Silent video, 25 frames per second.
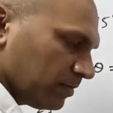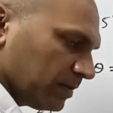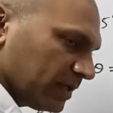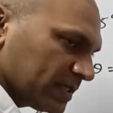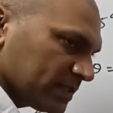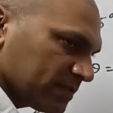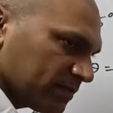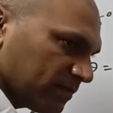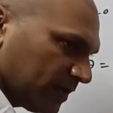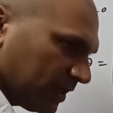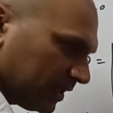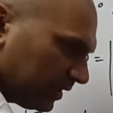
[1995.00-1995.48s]

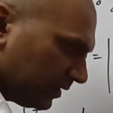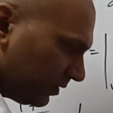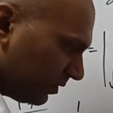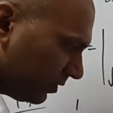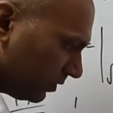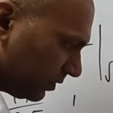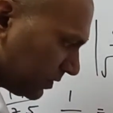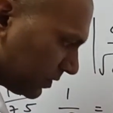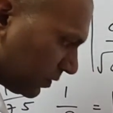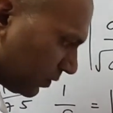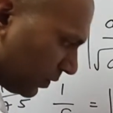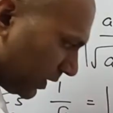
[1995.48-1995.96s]
plus 5 whole
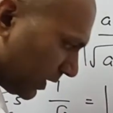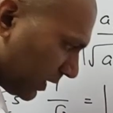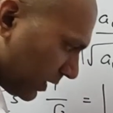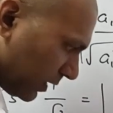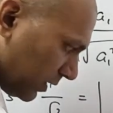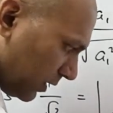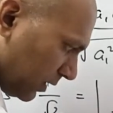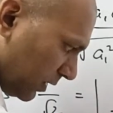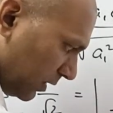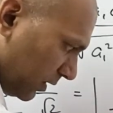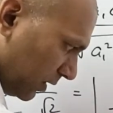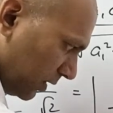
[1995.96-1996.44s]
square.
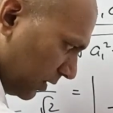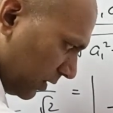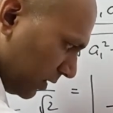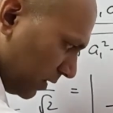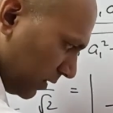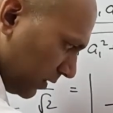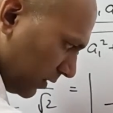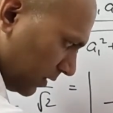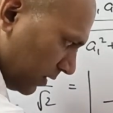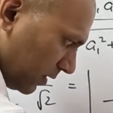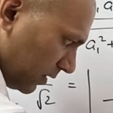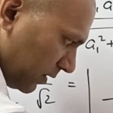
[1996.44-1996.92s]

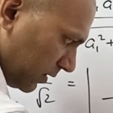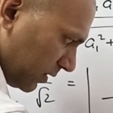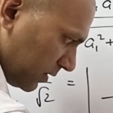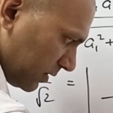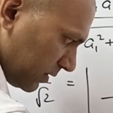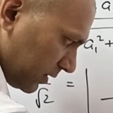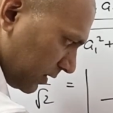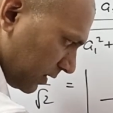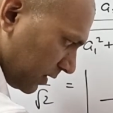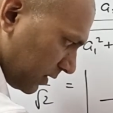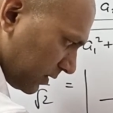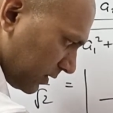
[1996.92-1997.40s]

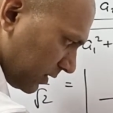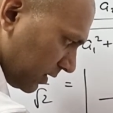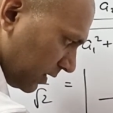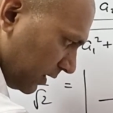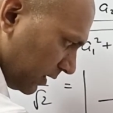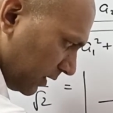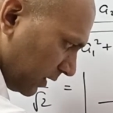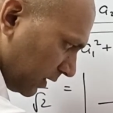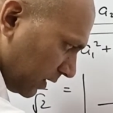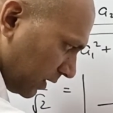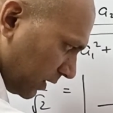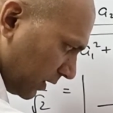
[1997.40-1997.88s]

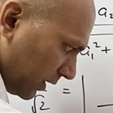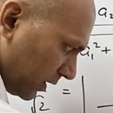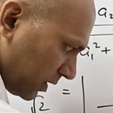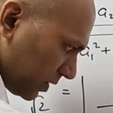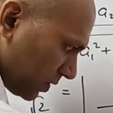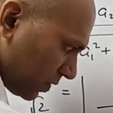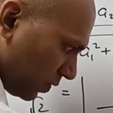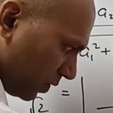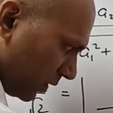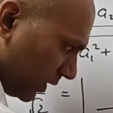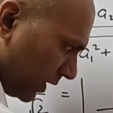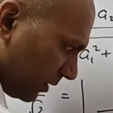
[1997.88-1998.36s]

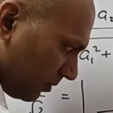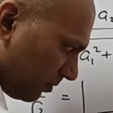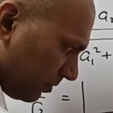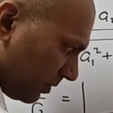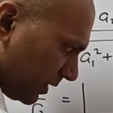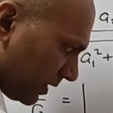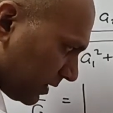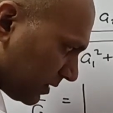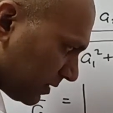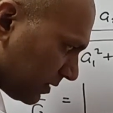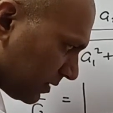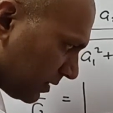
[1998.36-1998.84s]
16k²
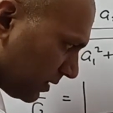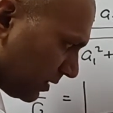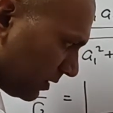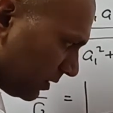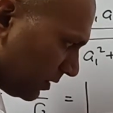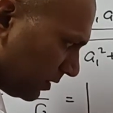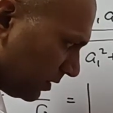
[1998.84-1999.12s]
plus